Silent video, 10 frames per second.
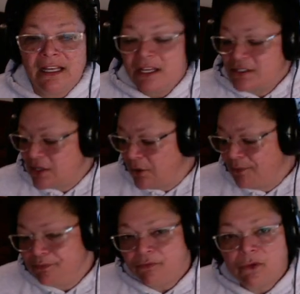So,
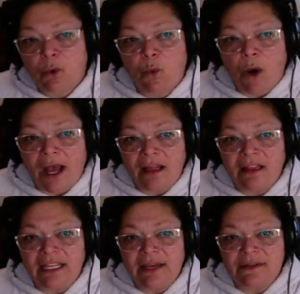while
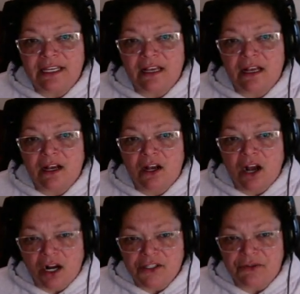he was
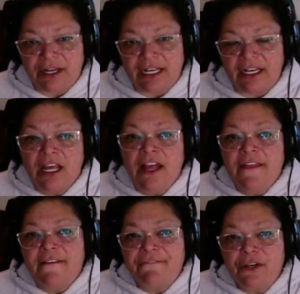incarcerated,
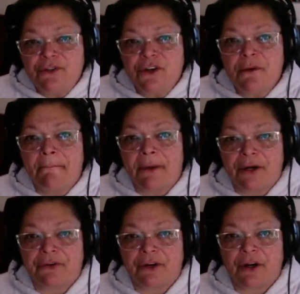the future
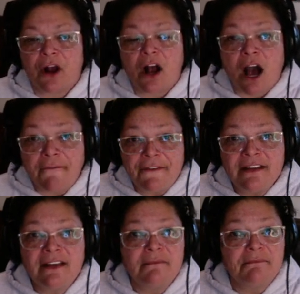murderer
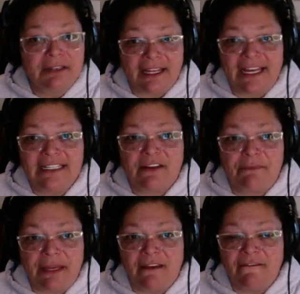often complained of
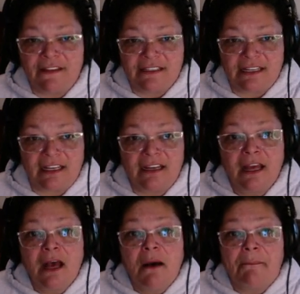being visited
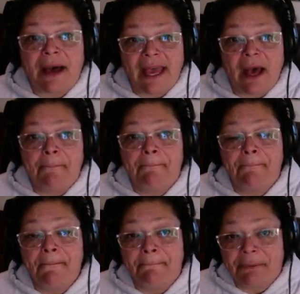by a
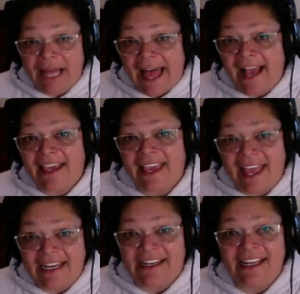black
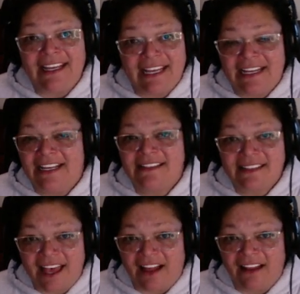entity in his
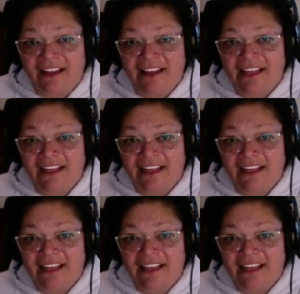cell.